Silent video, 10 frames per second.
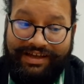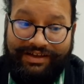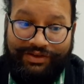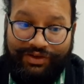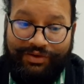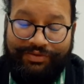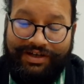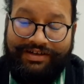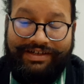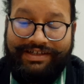Europe,
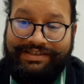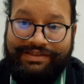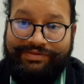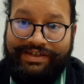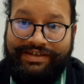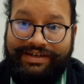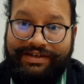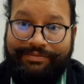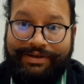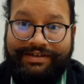yeah, tax is very
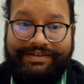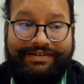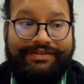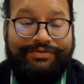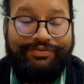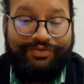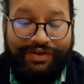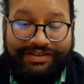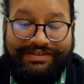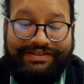high, but
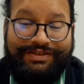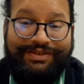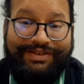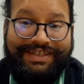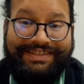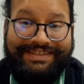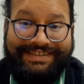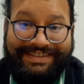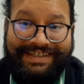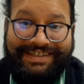once you can
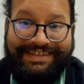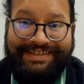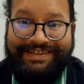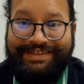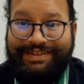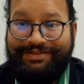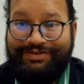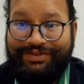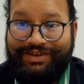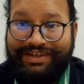see,
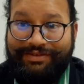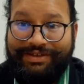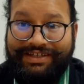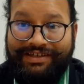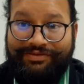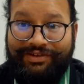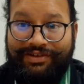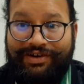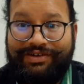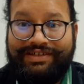if you are living here for
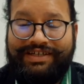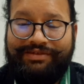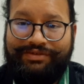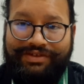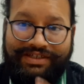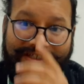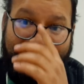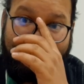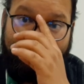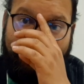a long time, your
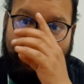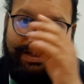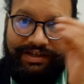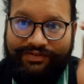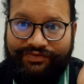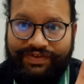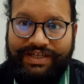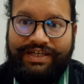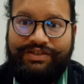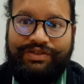kids will get like
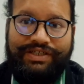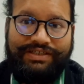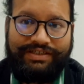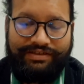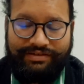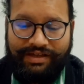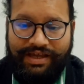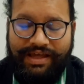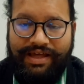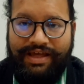free education.
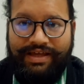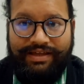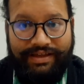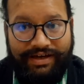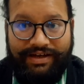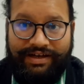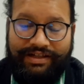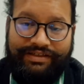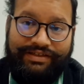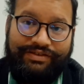Yeah,
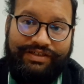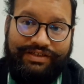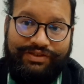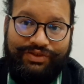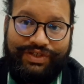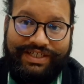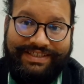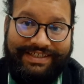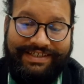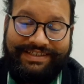health insurance, you
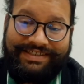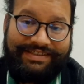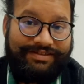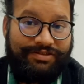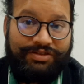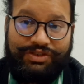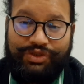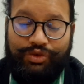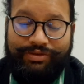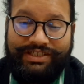can say it's
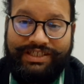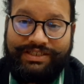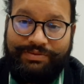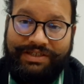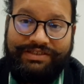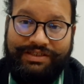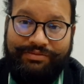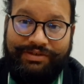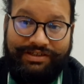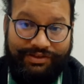too much
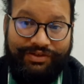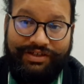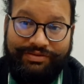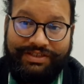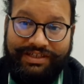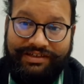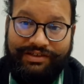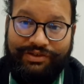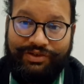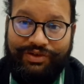expensive, but you have seen
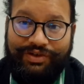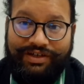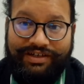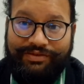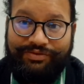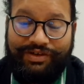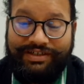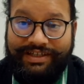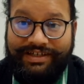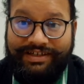in Corona time
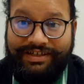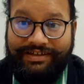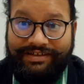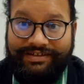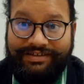what they did.